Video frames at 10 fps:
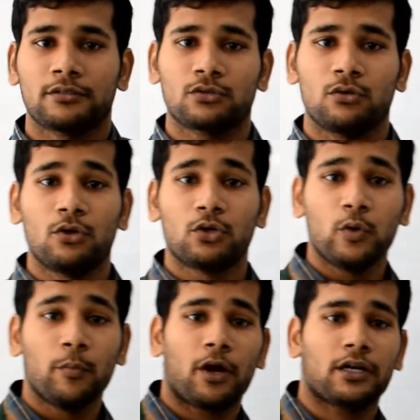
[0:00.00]
So two
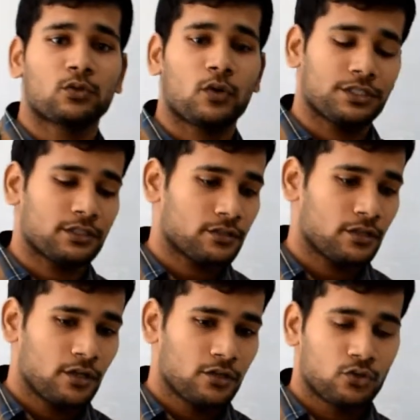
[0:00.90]
important questions
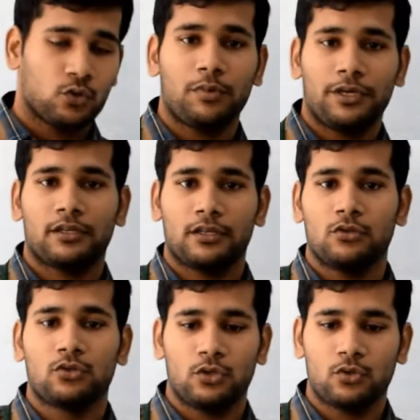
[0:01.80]
should be
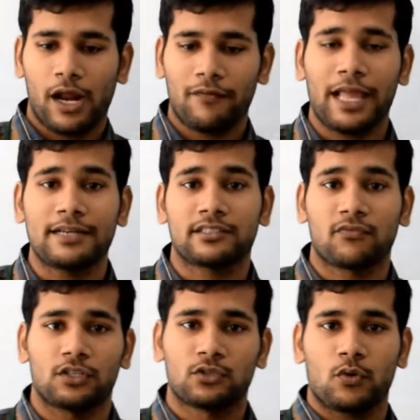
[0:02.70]
you should have the answer
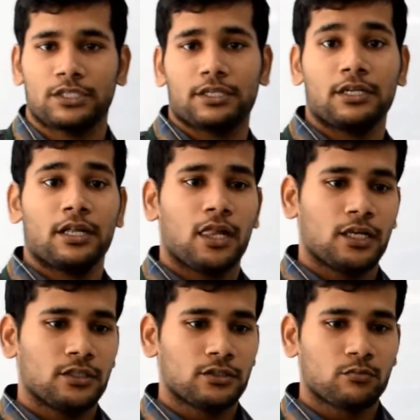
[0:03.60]
for this question
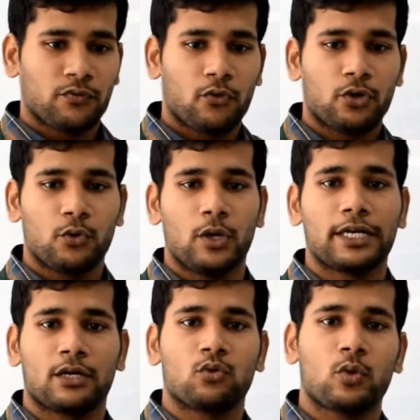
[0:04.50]
before you
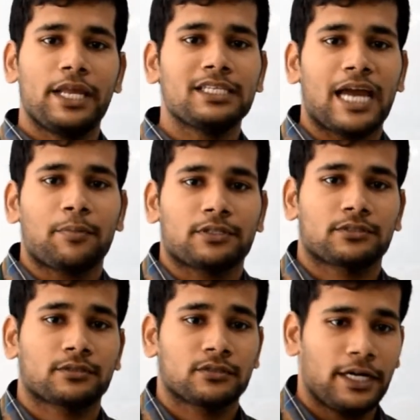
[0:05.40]
enter into any chapters,
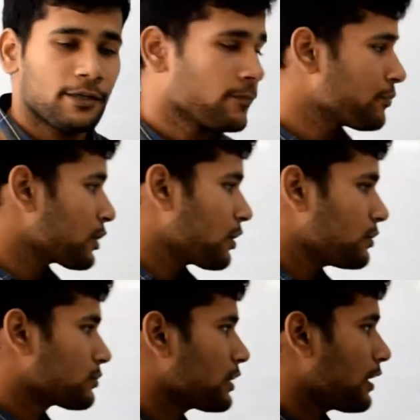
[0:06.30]
right?
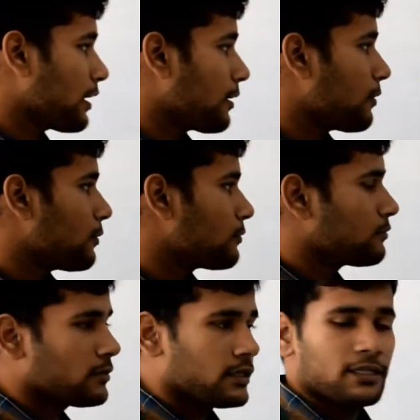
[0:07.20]
So
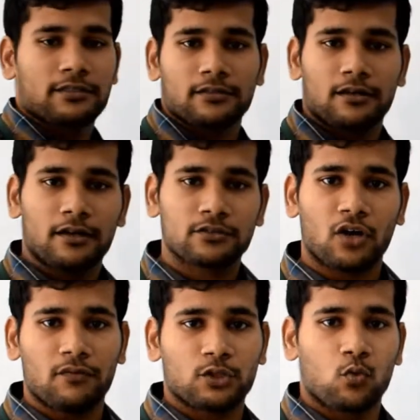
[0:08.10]
let's
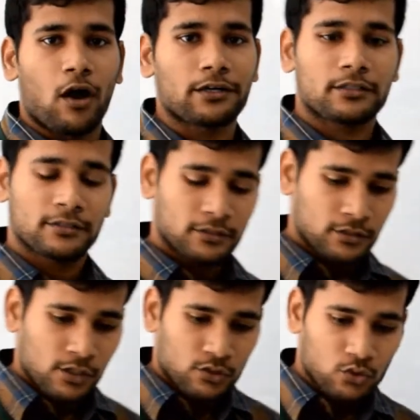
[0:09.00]
start with what.
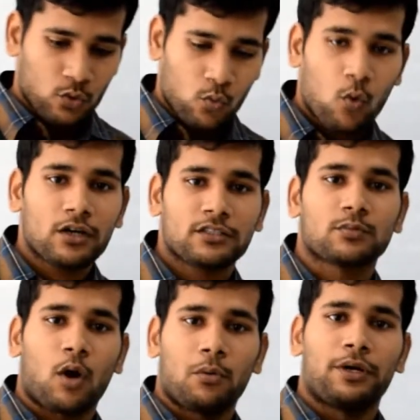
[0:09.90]
So what is this
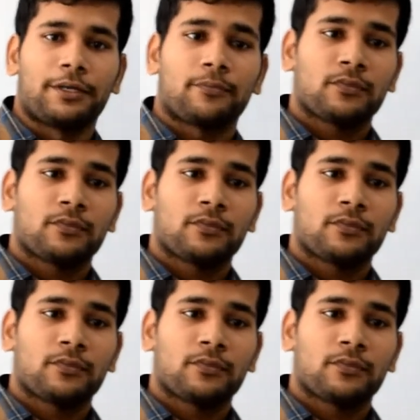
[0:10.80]
probability?